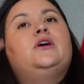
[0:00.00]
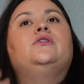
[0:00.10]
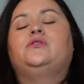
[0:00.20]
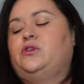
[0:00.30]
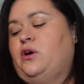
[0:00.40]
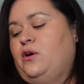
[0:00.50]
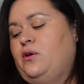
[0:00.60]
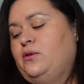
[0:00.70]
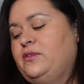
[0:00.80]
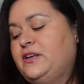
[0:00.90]

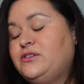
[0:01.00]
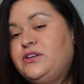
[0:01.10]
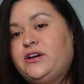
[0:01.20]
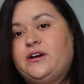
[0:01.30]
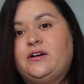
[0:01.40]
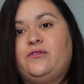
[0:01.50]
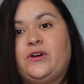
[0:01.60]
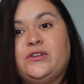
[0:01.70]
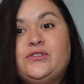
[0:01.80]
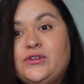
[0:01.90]
So this year for
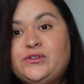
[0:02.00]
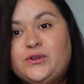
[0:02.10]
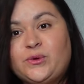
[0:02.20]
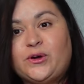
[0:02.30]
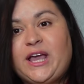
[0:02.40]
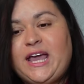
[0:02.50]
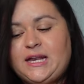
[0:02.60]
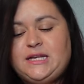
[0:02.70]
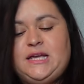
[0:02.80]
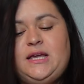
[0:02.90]
his Tootsie Roll
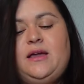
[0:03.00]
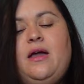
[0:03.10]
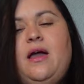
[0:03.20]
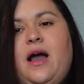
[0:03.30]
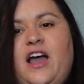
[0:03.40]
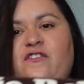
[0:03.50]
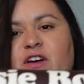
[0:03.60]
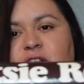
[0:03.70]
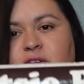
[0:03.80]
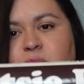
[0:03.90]
candy, I
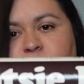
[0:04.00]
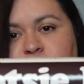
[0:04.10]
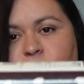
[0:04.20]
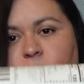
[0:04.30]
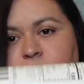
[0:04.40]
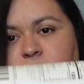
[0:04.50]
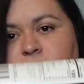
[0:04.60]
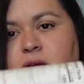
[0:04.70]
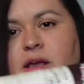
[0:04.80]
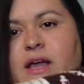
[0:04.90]
found this big one.
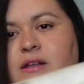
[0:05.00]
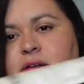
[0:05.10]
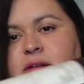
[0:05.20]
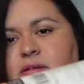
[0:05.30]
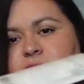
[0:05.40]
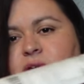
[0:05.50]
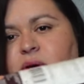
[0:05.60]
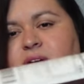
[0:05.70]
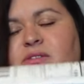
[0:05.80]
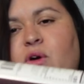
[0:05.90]
And, you know,
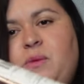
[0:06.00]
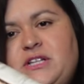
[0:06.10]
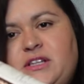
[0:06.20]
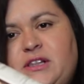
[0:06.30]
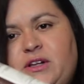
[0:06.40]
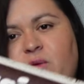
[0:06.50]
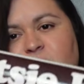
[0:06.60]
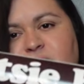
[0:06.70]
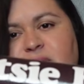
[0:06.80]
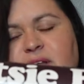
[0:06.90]
it has a whole bunch of the little
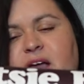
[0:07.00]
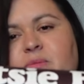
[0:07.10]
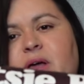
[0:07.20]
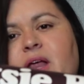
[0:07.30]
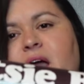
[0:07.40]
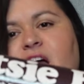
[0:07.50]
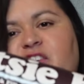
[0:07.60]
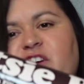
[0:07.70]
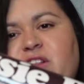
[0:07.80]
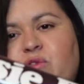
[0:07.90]
ones inside. But I
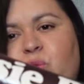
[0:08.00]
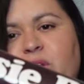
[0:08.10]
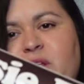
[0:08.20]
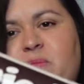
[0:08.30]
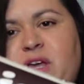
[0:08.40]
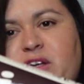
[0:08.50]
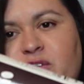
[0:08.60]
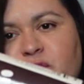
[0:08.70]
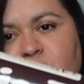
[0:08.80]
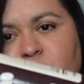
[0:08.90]
found this really big
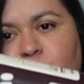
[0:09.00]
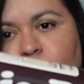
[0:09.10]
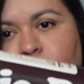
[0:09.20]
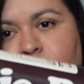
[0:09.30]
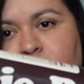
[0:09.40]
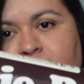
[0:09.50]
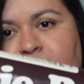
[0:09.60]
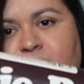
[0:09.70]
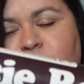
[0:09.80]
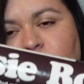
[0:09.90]
Tootsie Roll
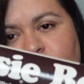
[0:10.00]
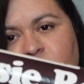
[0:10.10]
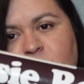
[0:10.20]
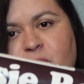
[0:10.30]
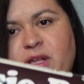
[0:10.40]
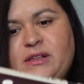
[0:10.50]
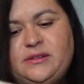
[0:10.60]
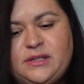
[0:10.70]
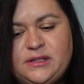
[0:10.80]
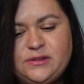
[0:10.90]
pack. So I'm going to be putting
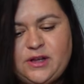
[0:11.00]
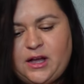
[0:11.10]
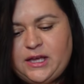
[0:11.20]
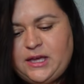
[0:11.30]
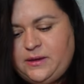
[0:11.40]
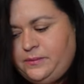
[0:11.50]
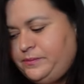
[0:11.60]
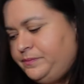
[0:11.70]
this in his stocking.